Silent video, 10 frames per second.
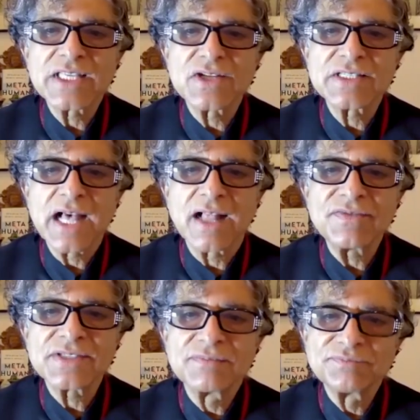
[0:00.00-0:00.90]

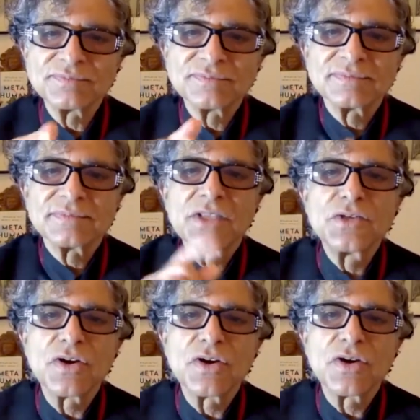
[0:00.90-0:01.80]
yourselves,
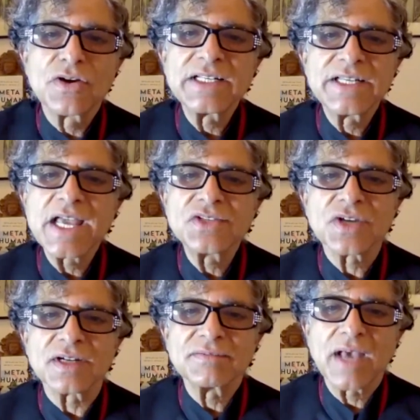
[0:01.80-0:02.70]
you're in danger.
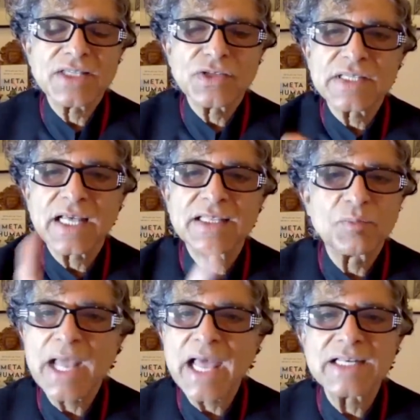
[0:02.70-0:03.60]
As you said, the
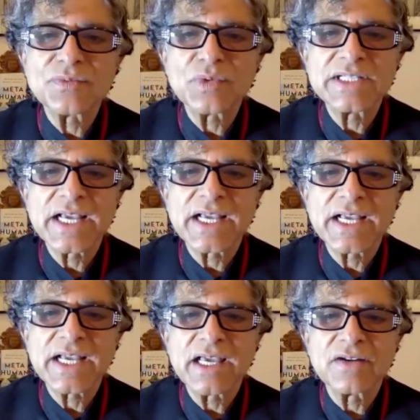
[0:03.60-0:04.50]
planet will take
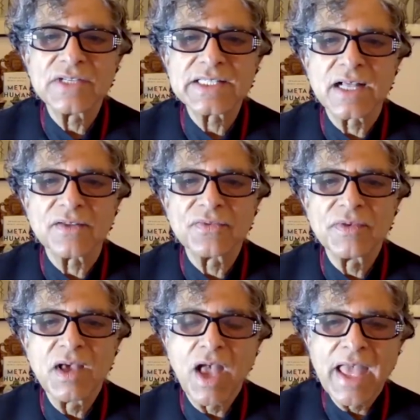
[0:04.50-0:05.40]
care of itself.
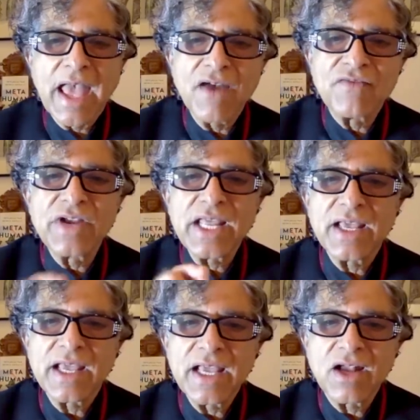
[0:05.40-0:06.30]

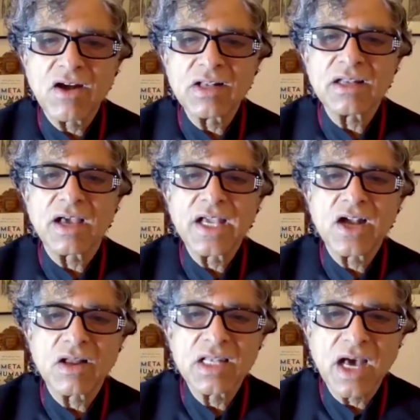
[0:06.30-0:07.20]
Every eco-
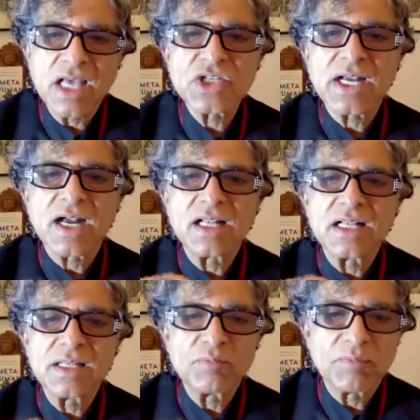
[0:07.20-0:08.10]
ecological
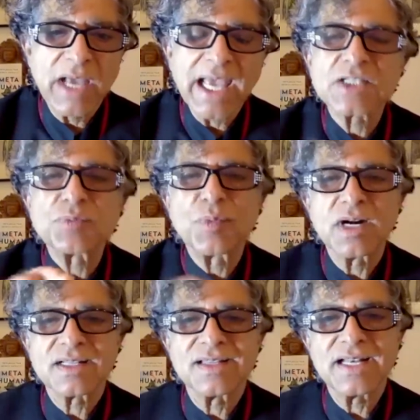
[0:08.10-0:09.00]

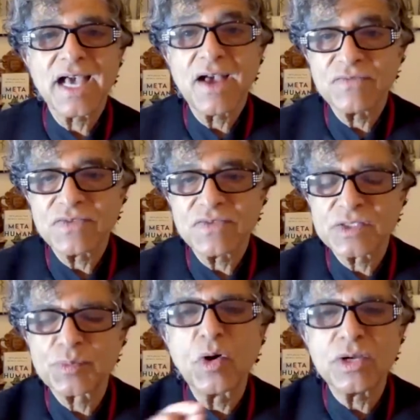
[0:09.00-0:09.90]
expert that I have
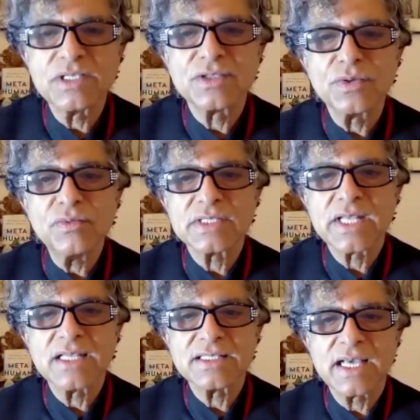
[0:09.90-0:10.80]
spoken to
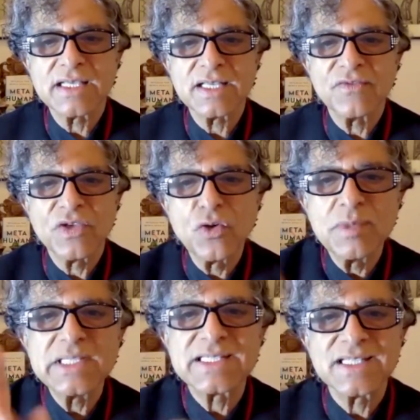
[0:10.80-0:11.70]
says that if
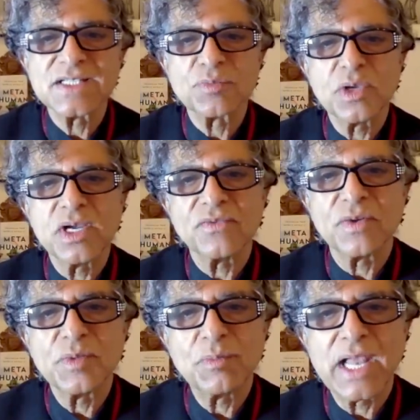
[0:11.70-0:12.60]
humans disappeared
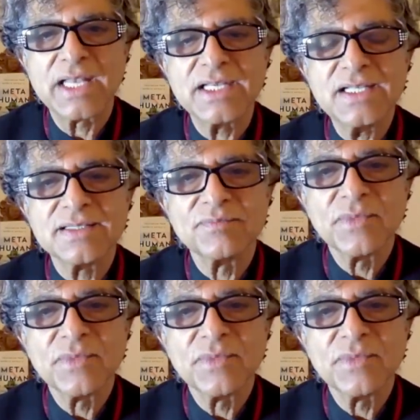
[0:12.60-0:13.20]
from the planet,